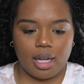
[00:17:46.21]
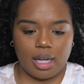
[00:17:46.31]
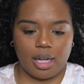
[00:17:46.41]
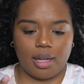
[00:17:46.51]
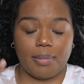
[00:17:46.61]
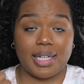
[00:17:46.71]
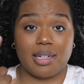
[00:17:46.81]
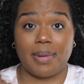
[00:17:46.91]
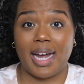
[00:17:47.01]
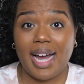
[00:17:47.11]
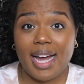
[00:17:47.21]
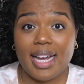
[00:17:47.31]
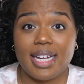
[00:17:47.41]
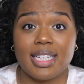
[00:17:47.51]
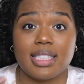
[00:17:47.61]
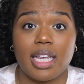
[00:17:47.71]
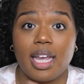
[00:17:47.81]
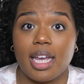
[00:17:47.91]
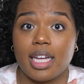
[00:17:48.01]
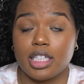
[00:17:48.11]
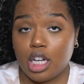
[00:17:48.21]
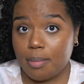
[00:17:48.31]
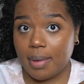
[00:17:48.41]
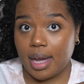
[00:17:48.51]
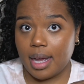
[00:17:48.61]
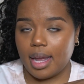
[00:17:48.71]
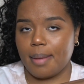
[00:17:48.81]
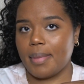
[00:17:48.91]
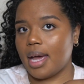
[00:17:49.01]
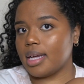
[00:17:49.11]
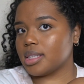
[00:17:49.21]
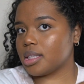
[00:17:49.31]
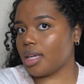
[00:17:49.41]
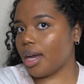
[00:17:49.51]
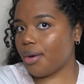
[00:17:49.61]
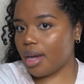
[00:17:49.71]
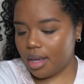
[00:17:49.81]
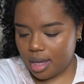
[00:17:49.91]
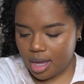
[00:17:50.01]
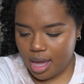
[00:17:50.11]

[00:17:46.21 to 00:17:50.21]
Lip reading: I did my eyes and my mascara.